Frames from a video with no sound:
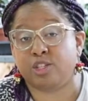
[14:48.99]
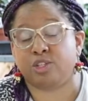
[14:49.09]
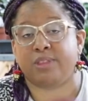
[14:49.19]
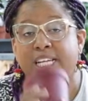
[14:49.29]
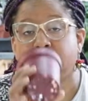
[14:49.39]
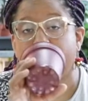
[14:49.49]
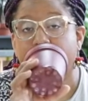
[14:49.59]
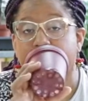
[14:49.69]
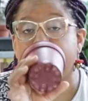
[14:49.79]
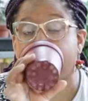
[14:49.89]
so that's why we're
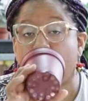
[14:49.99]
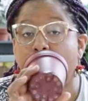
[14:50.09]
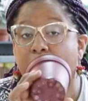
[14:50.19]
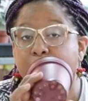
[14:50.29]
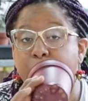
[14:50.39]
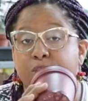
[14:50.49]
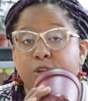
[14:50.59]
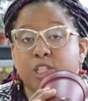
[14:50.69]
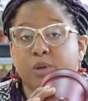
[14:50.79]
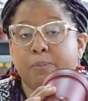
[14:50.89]
going to start off with a
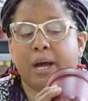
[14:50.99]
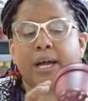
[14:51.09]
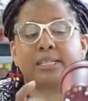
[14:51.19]
nursery pot.